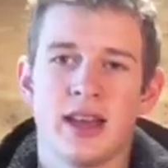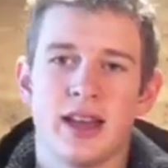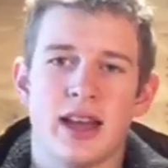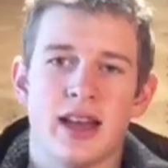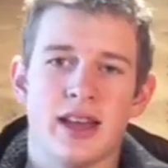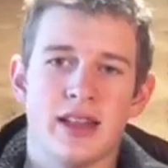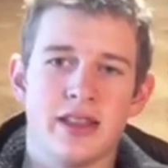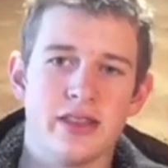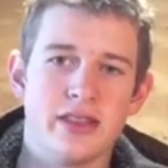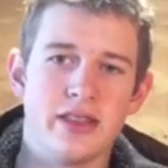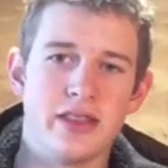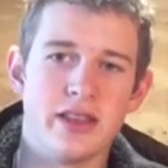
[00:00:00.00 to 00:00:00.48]

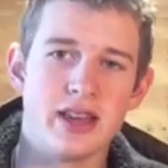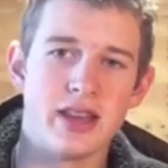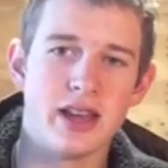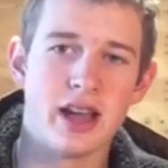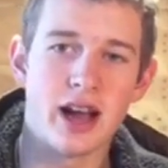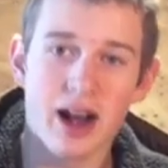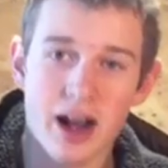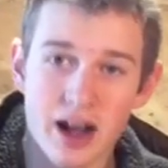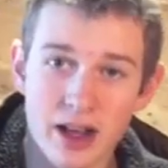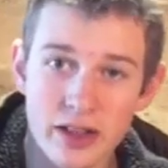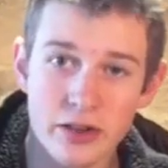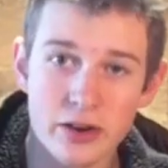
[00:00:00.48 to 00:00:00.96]
And
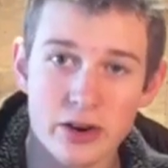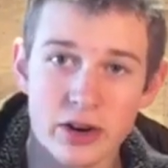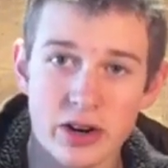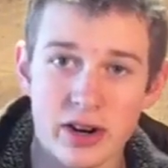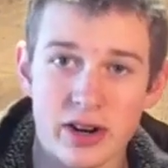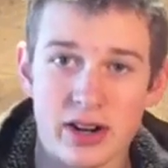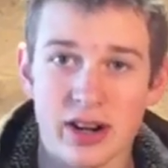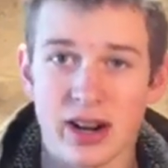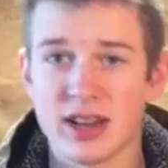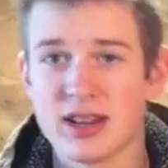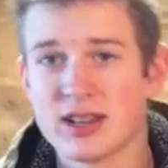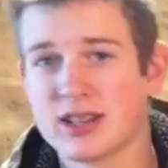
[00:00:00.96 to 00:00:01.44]
the
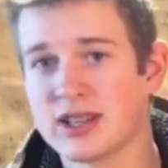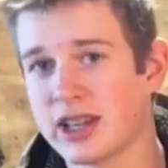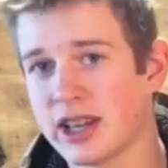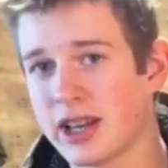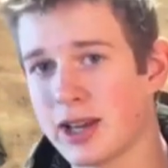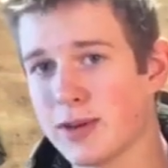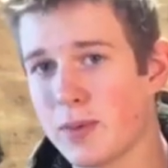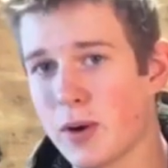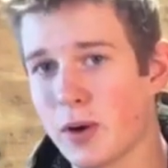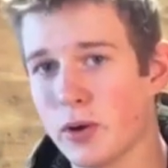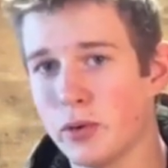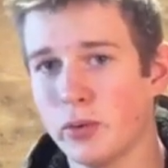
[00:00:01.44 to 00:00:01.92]
other nice
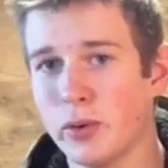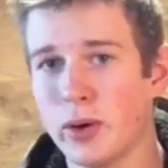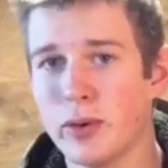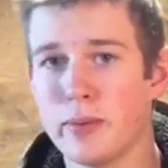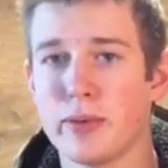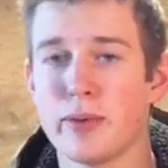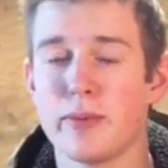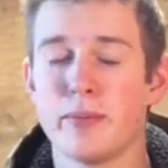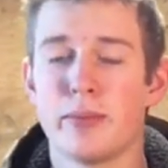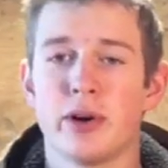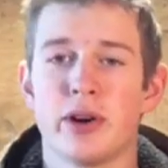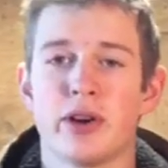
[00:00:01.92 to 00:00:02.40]
thing about
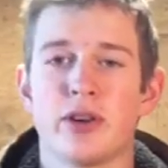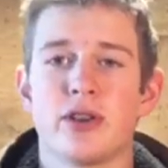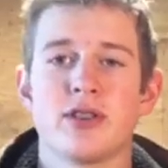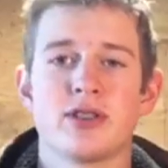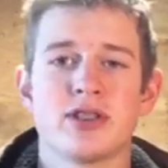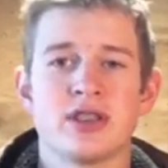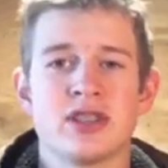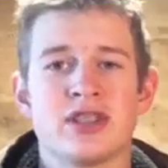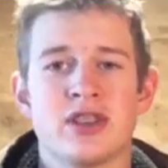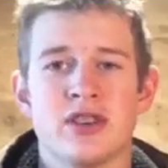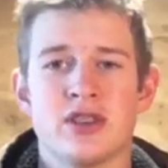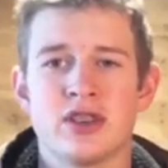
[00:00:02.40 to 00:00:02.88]
ribbon
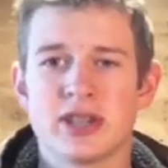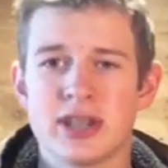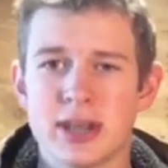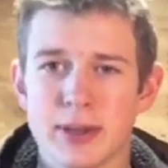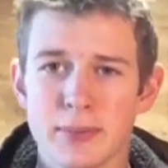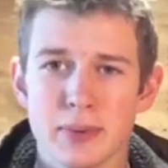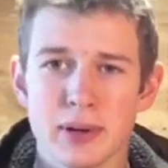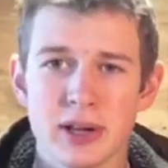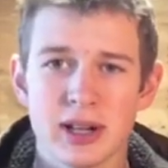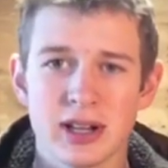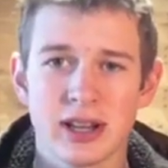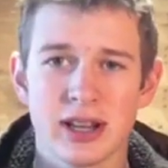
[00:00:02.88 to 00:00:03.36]
burners is they're
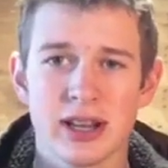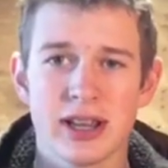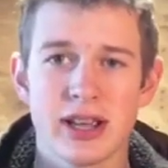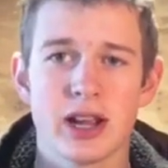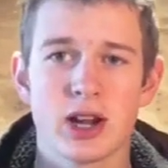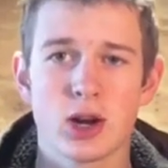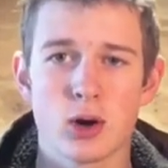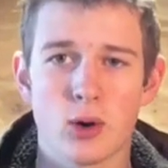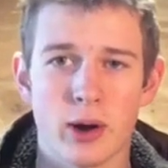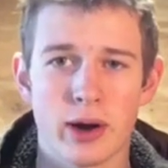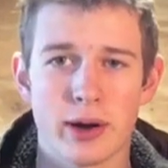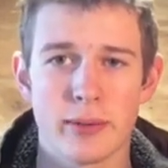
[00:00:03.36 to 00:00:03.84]
typically
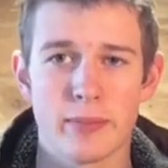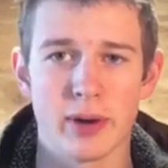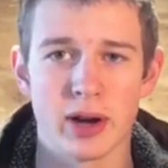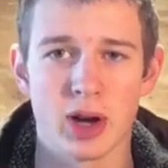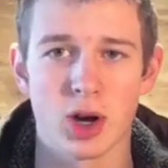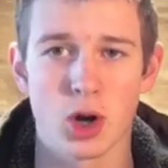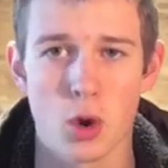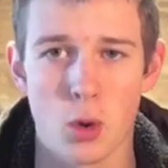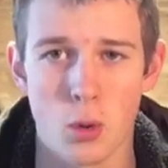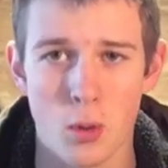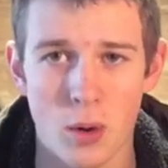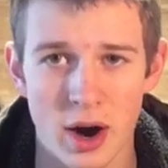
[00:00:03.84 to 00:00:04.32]
quite a
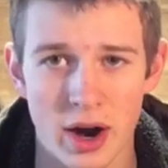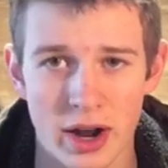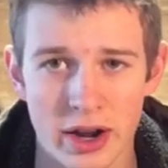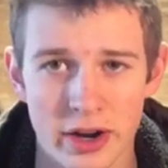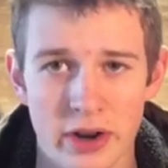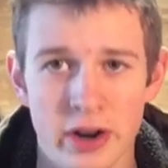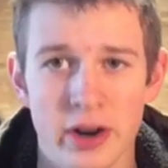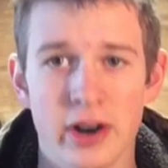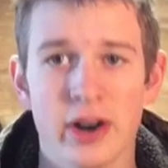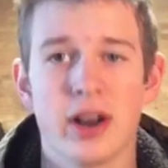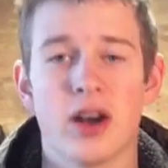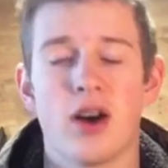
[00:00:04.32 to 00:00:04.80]
bit
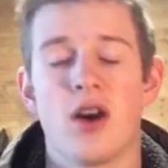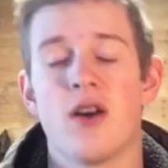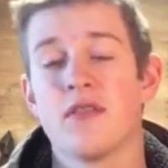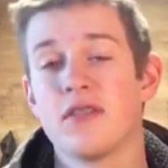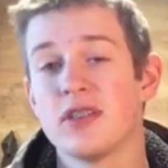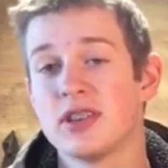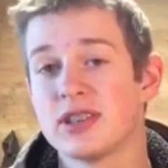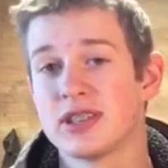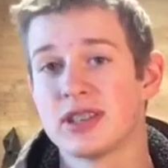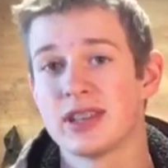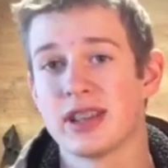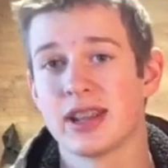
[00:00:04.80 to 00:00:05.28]
quieter.
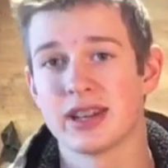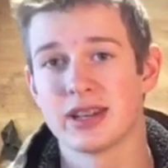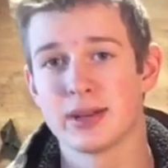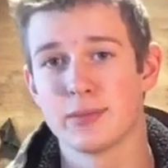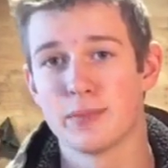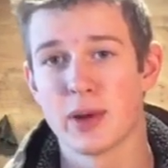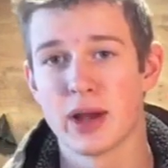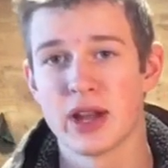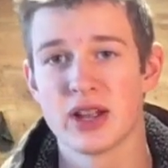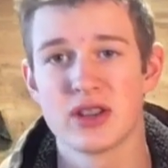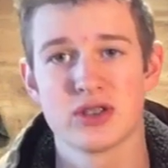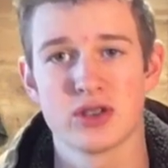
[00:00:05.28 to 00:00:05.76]
Obviously that
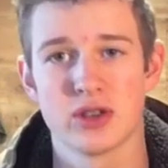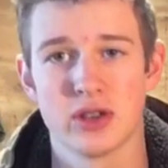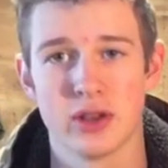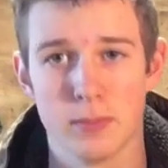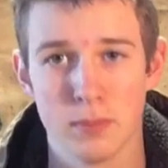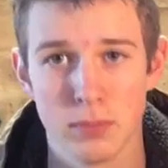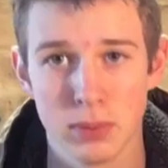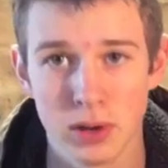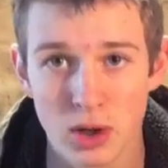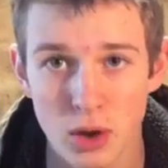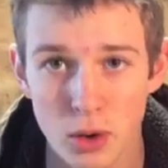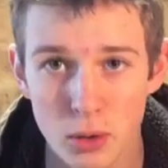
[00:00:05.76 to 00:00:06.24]
depends on
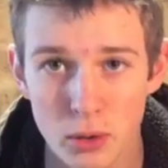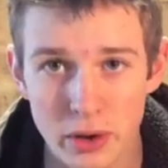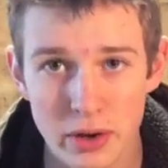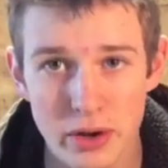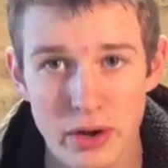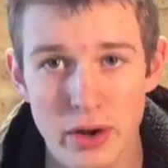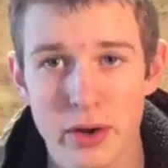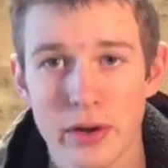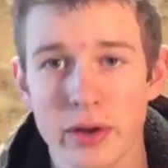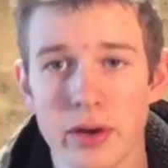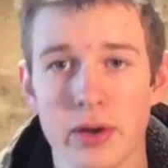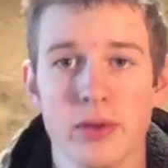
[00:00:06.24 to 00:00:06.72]
the blower
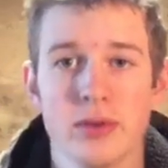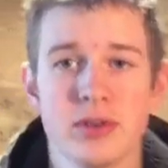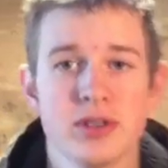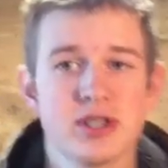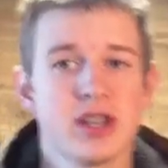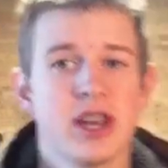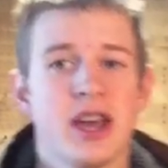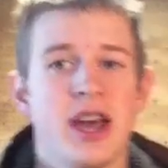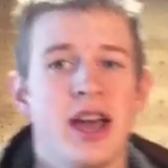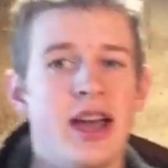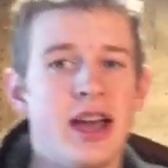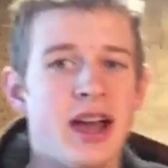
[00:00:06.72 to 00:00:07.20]
you
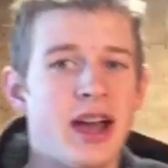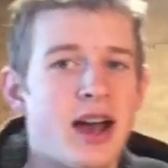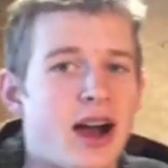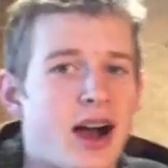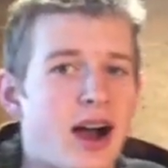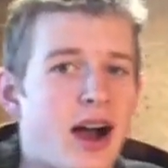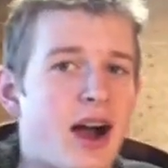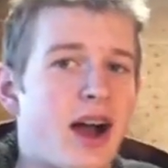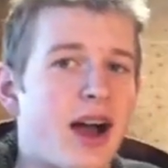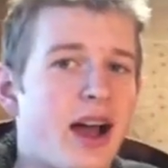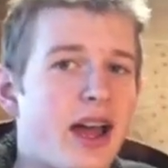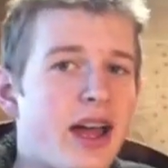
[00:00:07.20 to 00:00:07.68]
use.
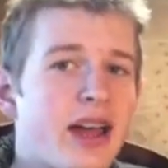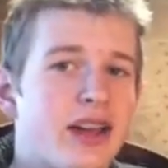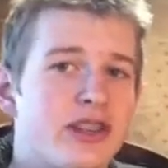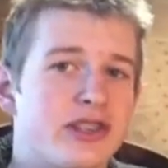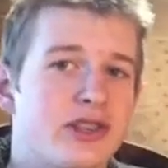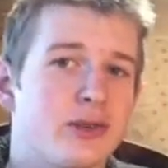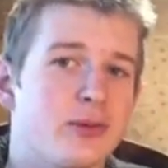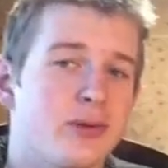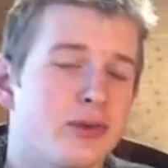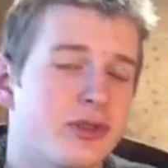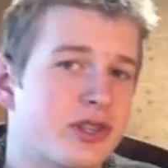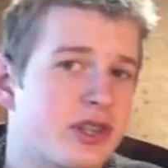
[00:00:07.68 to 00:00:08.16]
I,
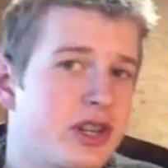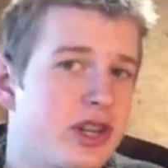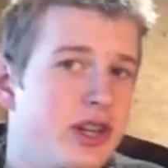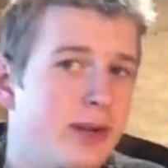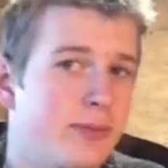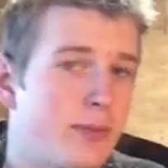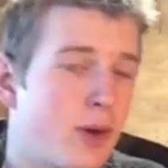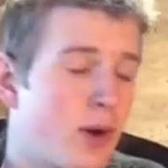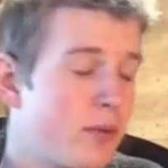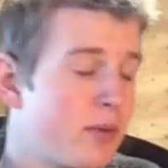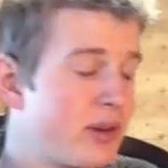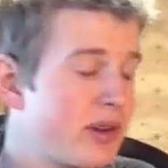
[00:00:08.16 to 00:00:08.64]
as you will see in
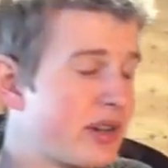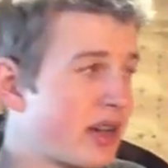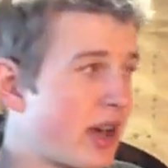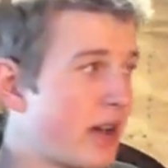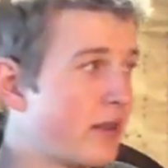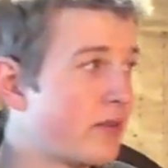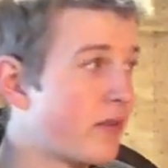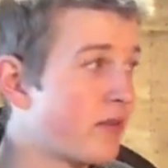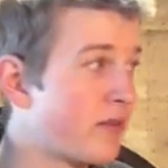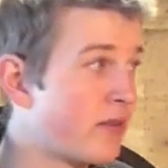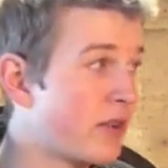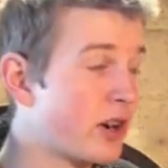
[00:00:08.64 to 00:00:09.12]
a moment,
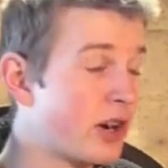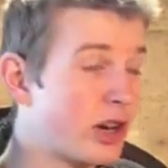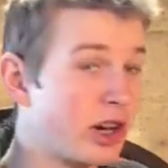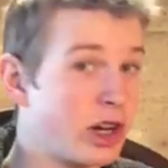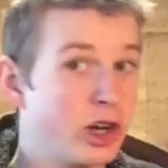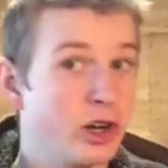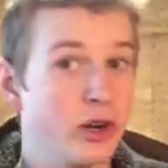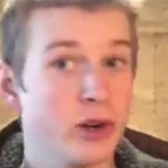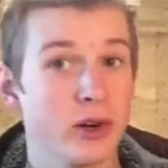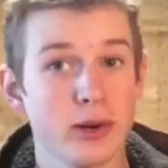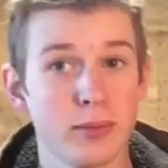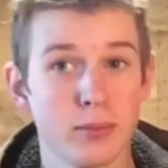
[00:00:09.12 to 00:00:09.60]
have a very
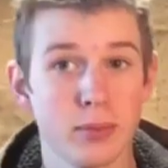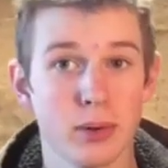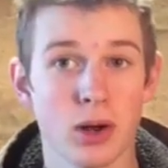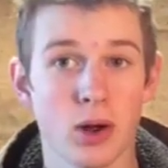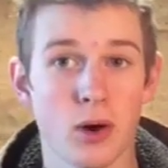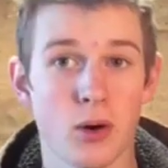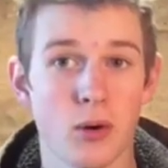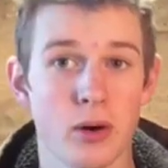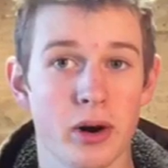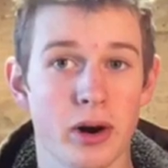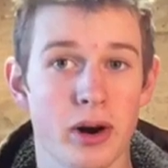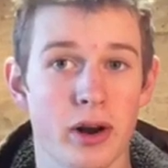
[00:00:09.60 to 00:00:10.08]
good
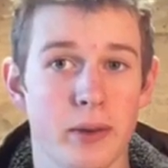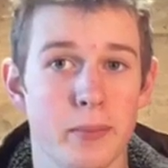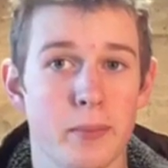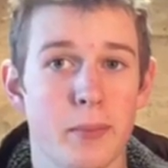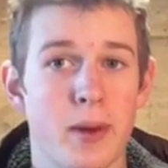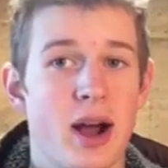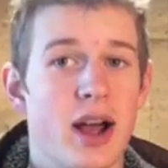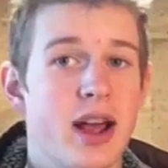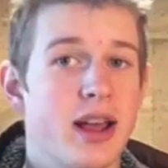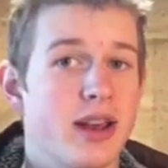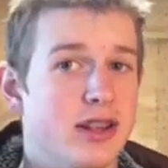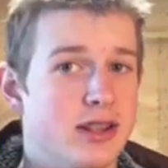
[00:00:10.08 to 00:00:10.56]
blower on
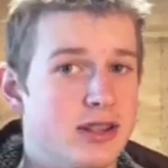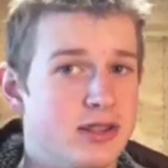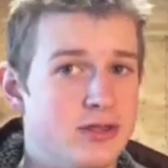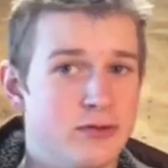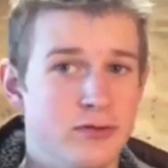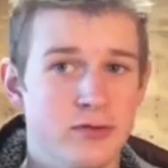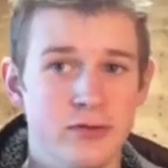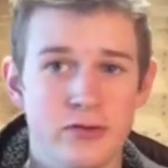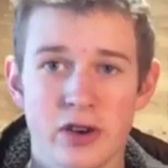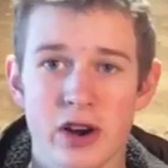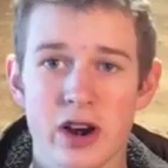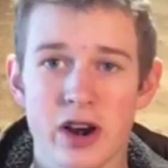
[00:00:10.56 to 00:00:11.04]
mine. It's
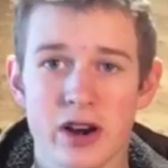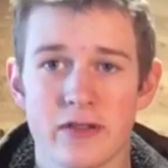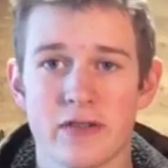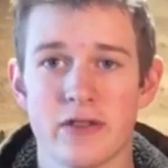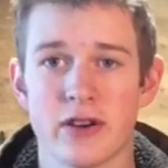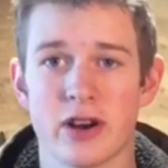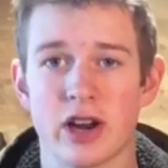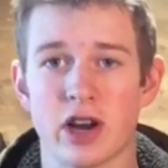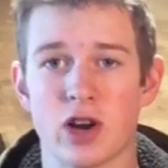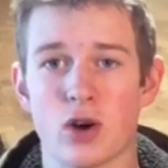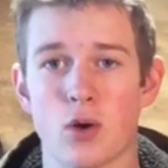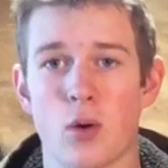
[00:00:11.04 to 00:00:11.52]
very,
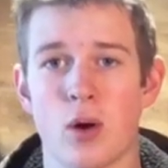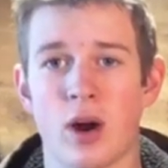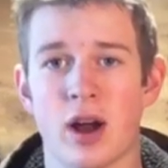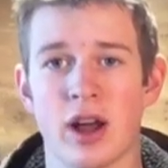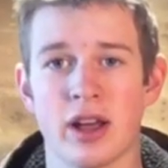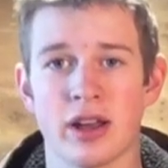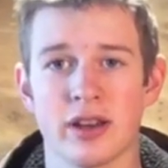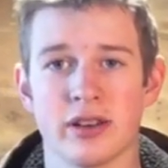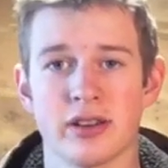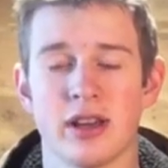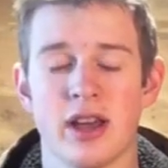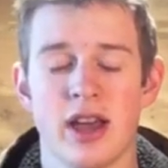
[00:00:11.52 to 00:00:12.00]
very
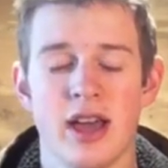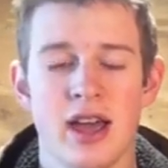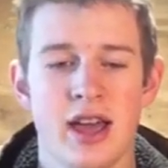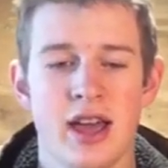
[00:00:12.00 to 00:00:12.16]
quiet.